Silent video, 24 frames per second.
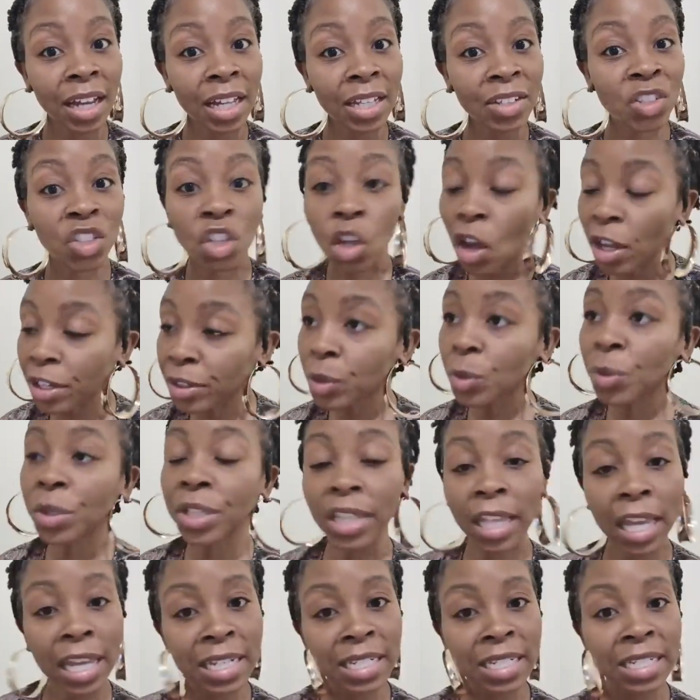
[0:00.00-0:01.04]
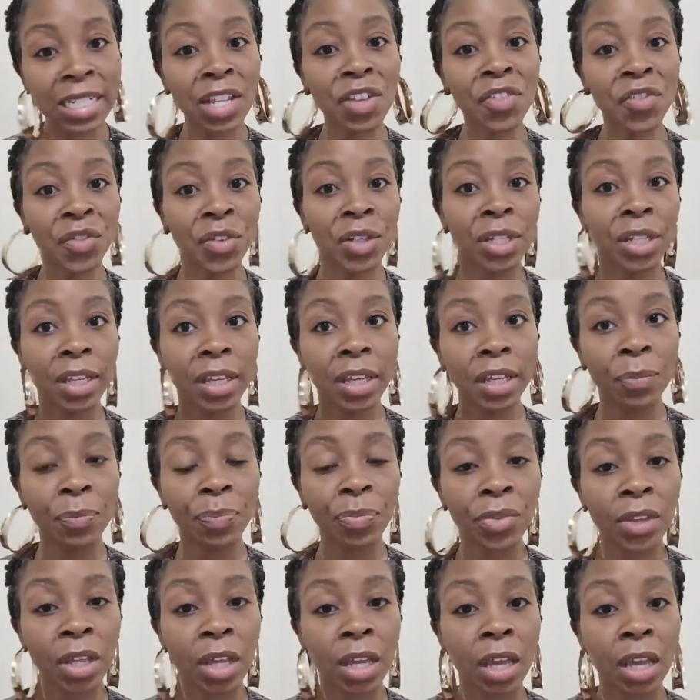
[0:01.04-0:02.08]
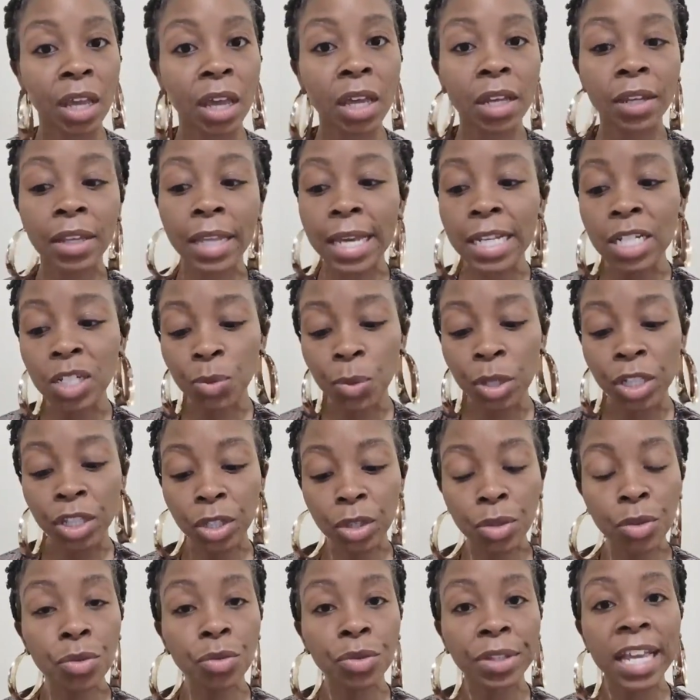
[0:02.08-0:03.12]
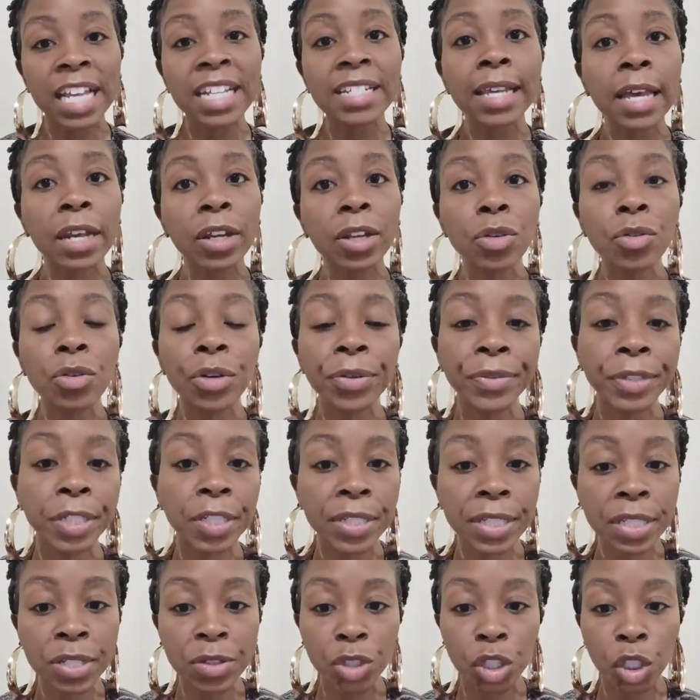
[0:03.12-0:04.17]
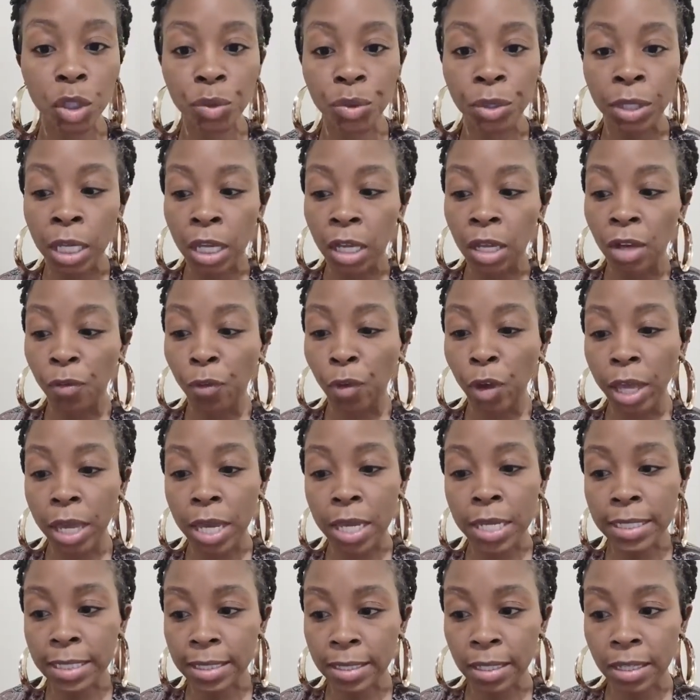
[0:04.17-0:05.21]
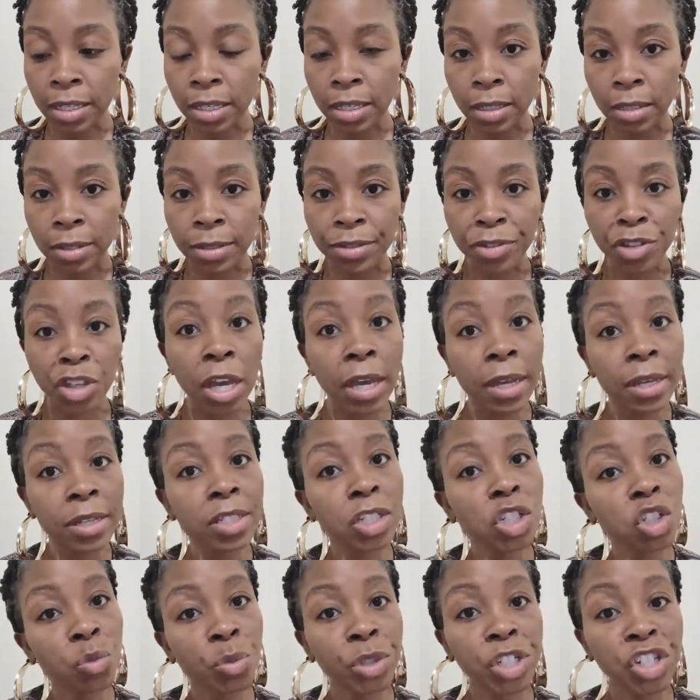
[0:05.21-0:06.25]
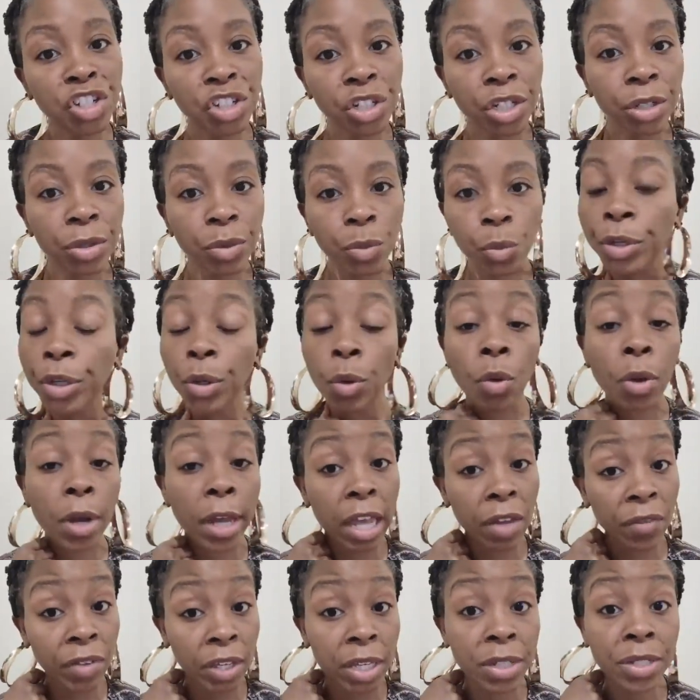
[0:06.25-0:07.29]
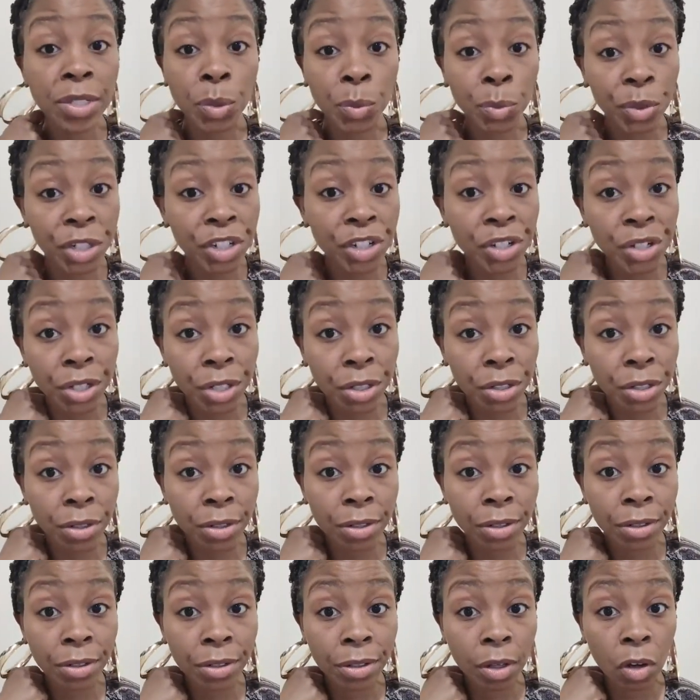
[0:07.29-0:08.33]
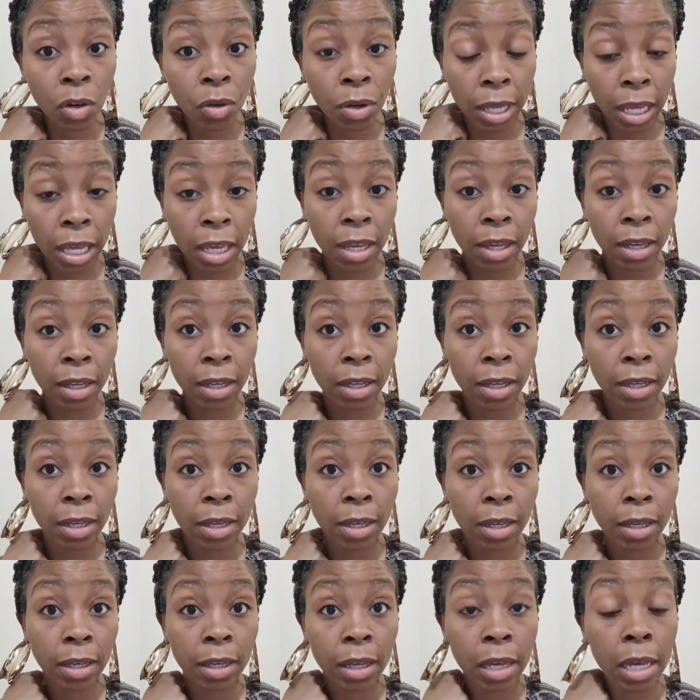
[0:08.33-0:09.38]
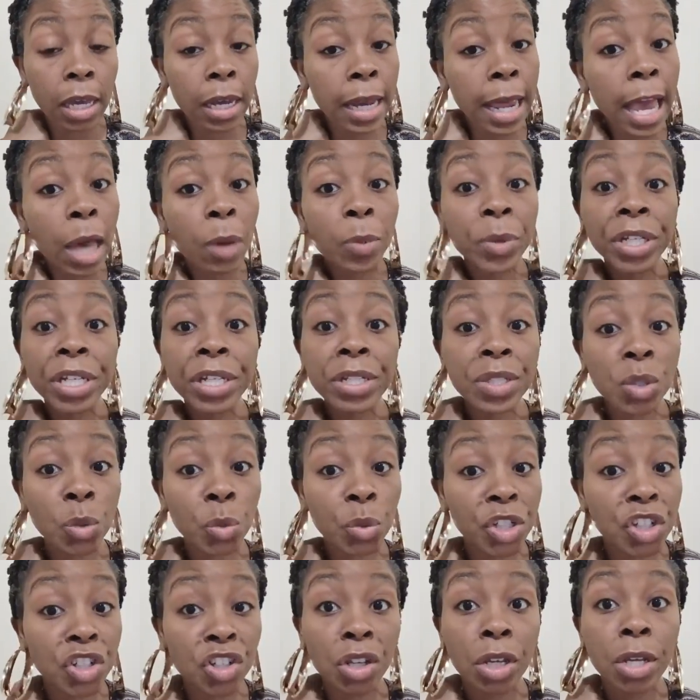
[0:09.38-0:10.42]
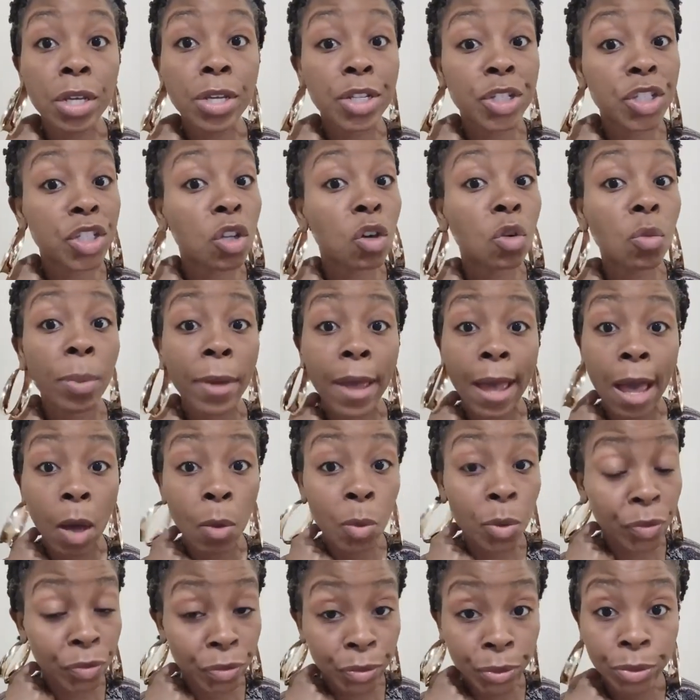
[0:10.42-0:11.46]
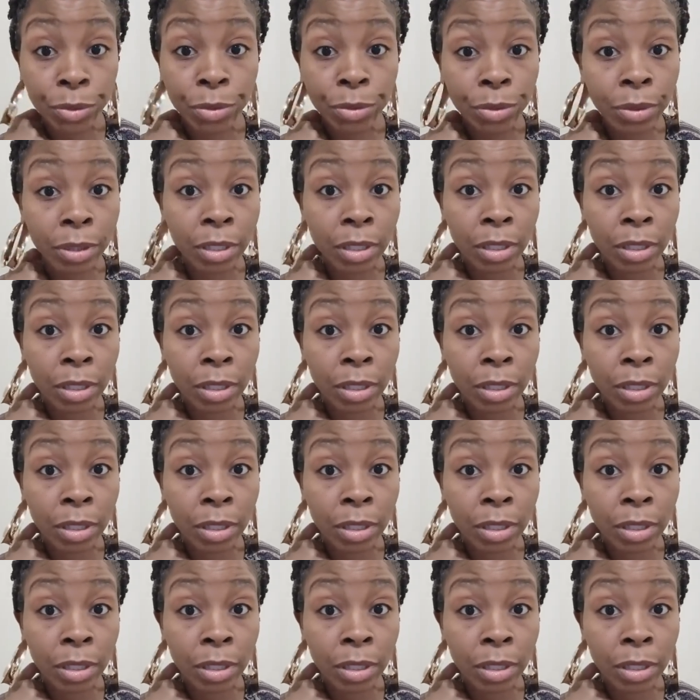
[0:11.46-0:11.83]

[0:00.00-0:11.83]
Start doing things differently. And that's what the that's how the universe is. So, for instance, your intuition, we all have an intuition, okay? And our intuition is so powerful.